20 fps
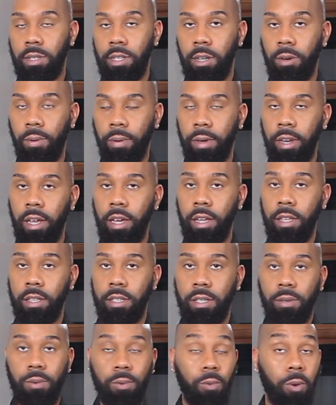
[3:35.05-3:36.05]

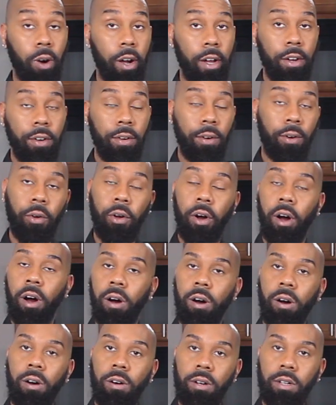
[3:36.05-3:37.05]
ingredients, one or
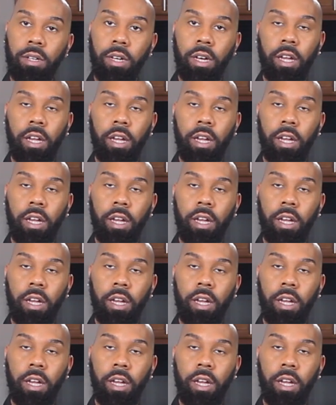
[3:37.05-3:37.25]
all,